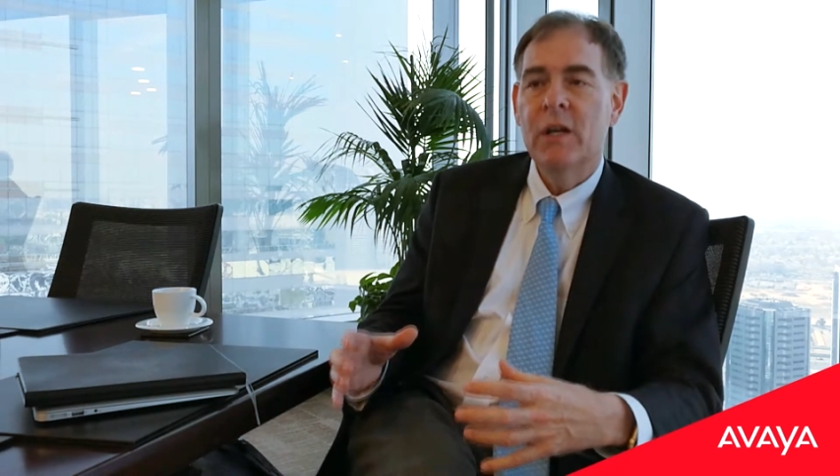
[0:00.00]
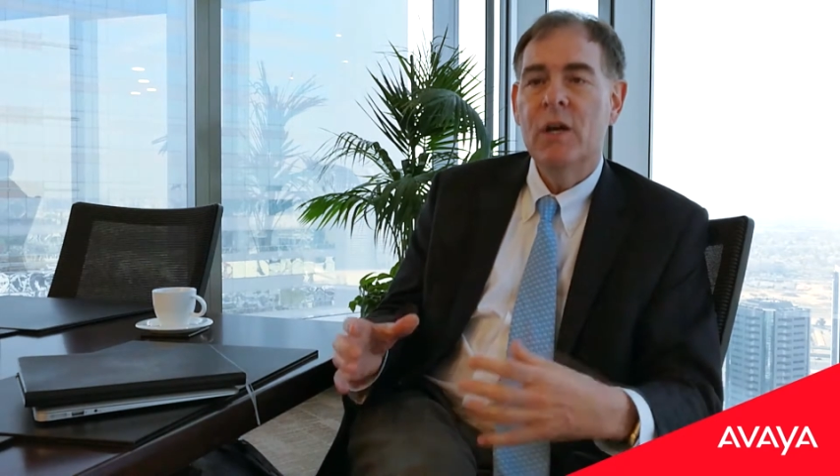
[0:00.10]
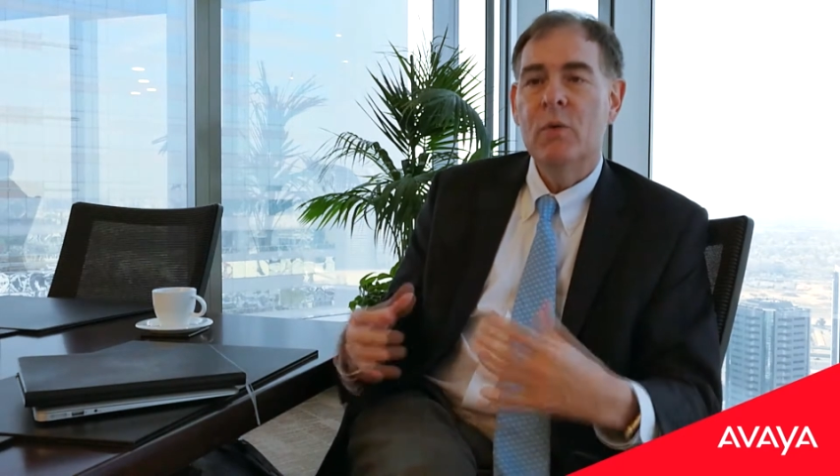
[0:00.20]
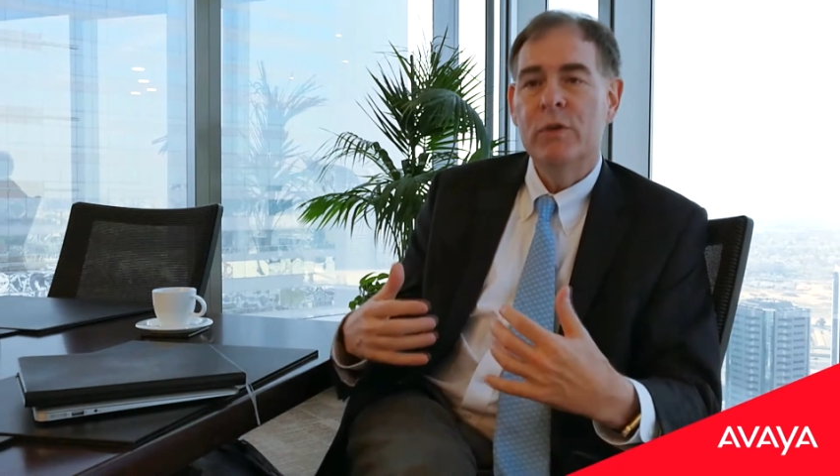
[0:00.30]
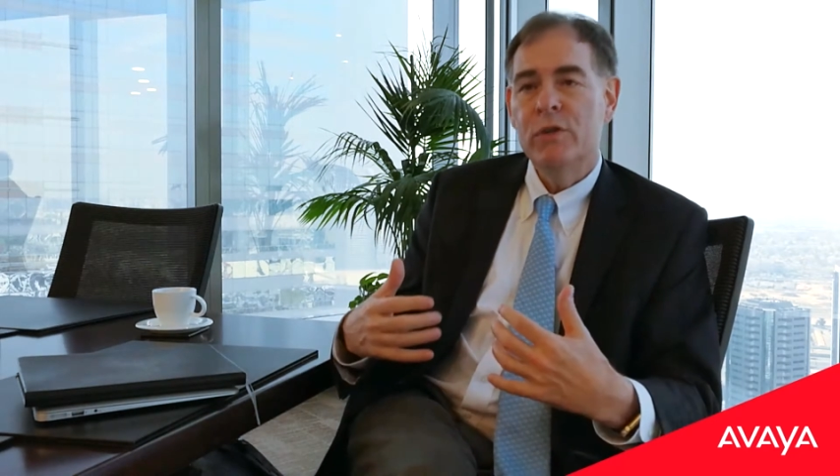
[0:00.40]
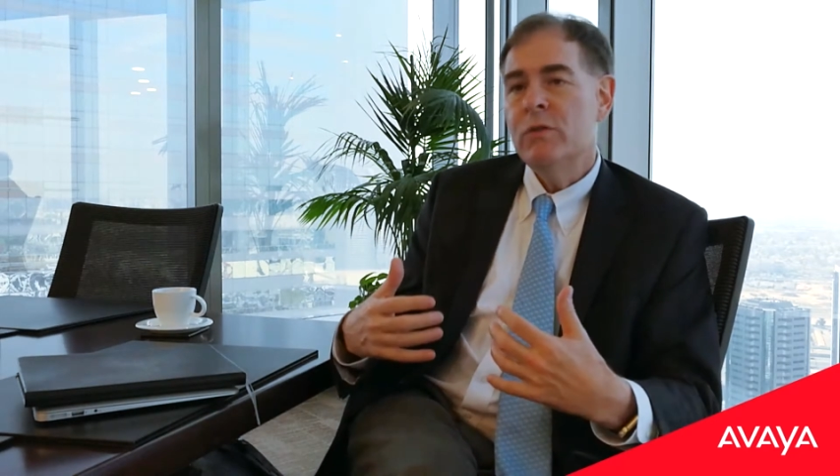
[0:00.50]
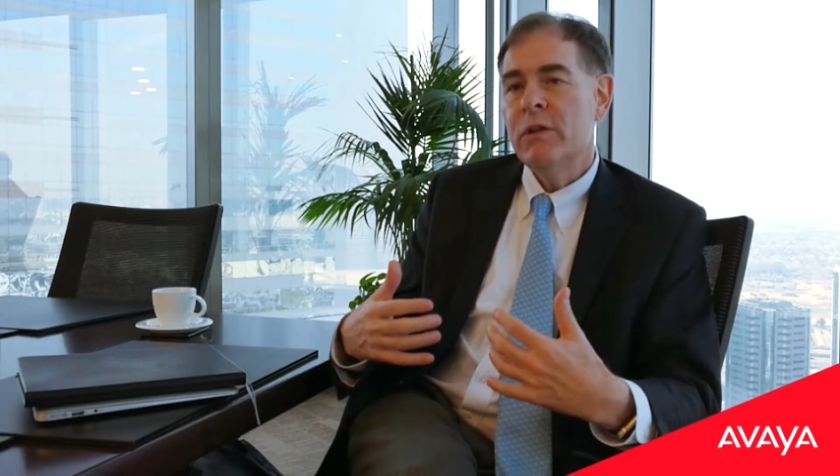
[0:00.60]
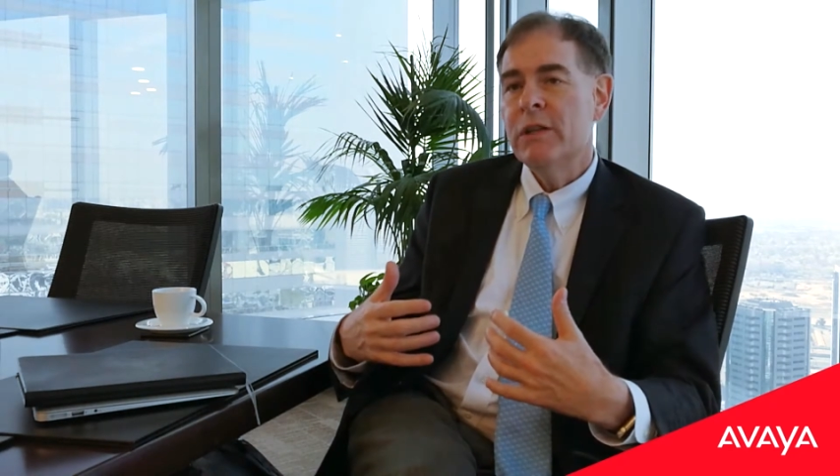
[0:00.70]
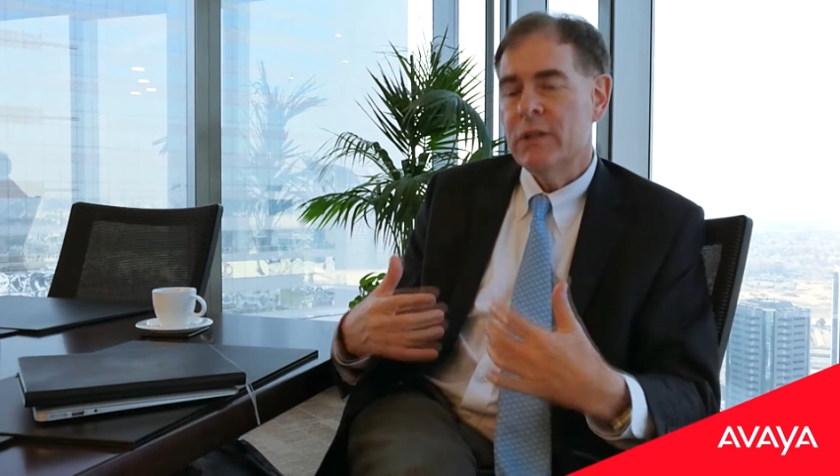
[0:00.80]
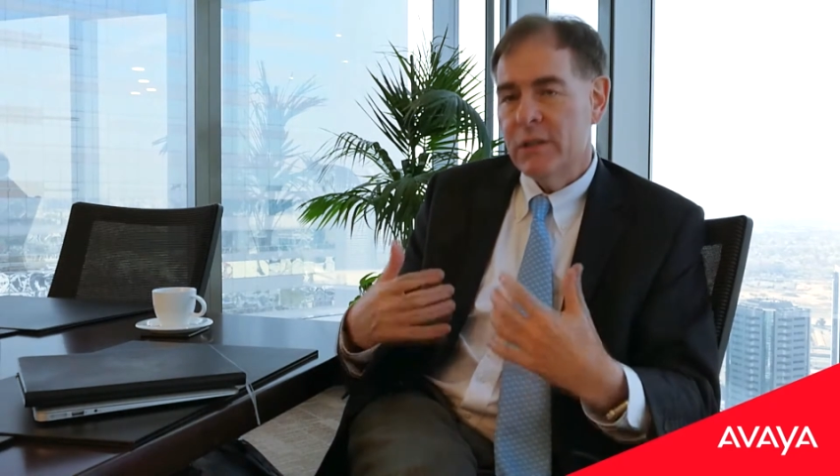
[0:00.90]
When you
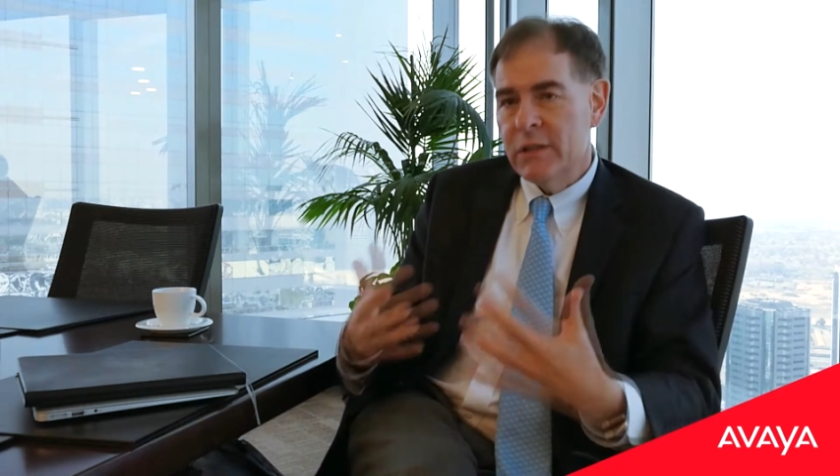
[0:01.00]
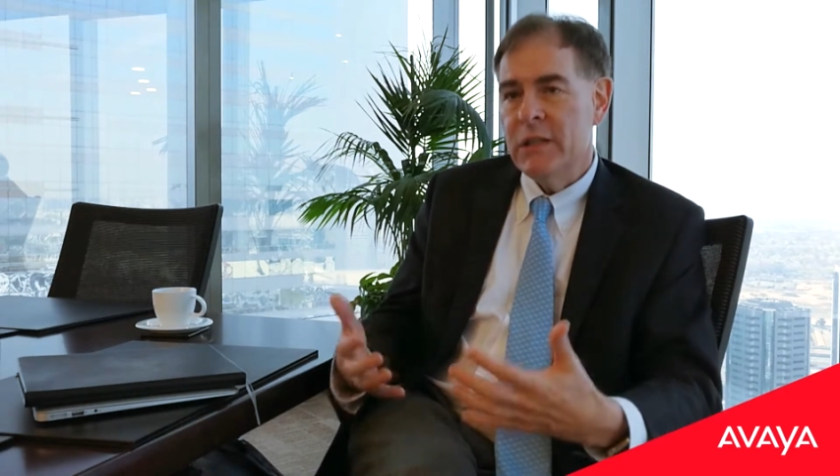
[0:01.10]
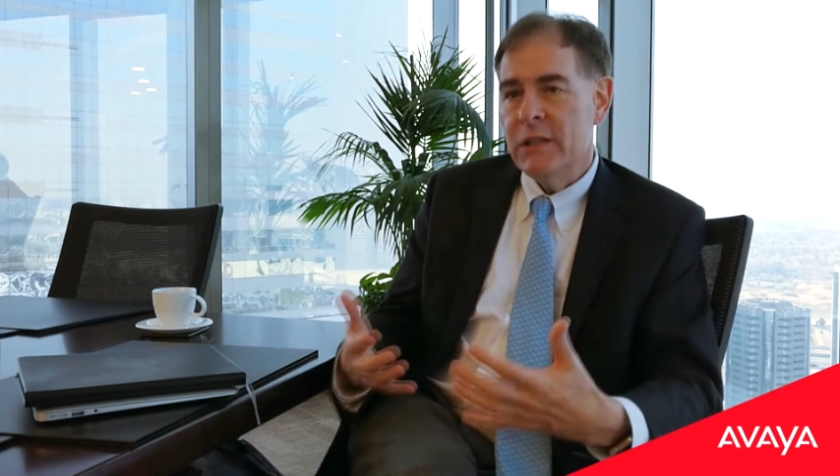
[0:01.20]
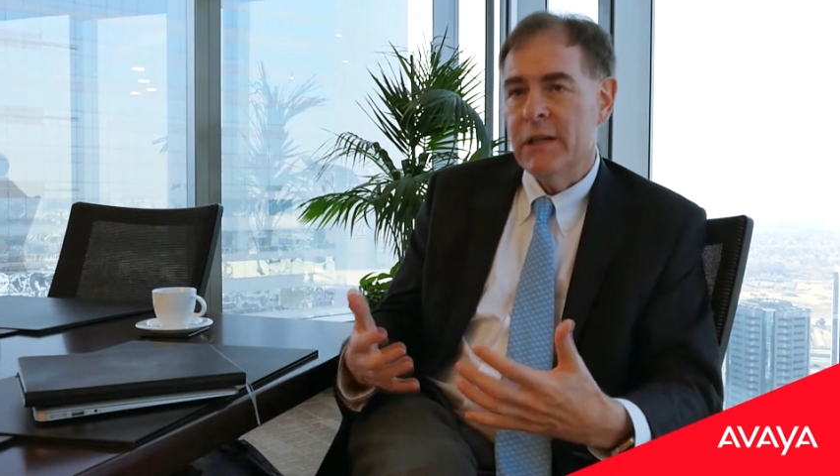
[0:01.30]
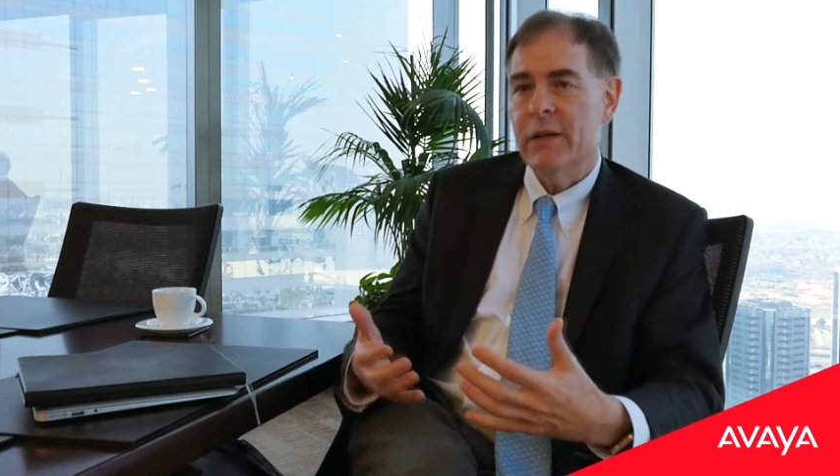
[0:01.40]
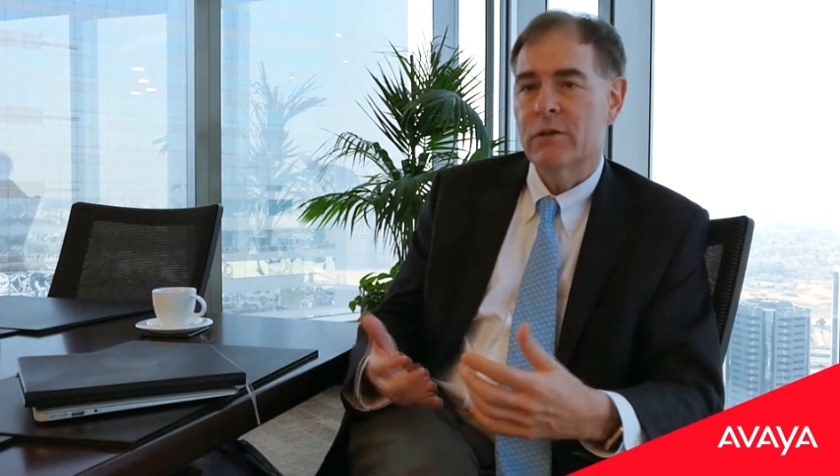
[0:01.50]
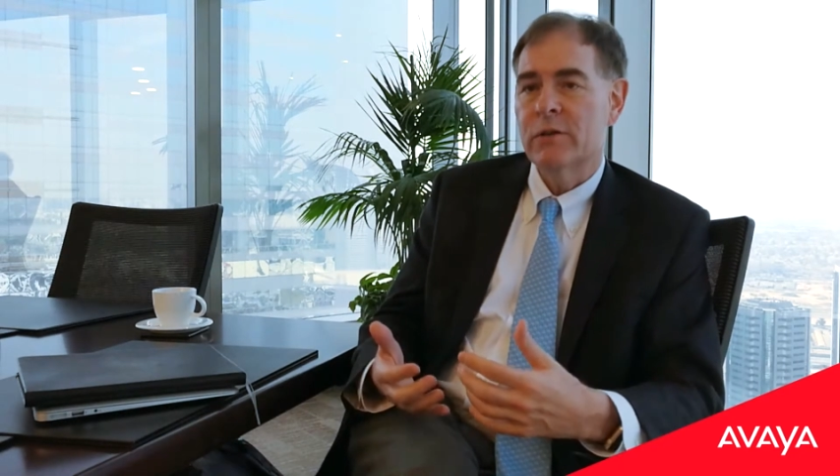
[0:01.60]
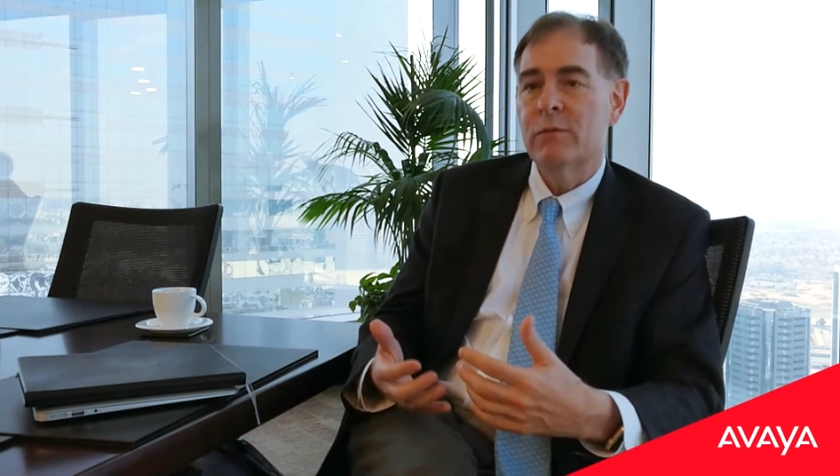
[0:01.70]
get to the details of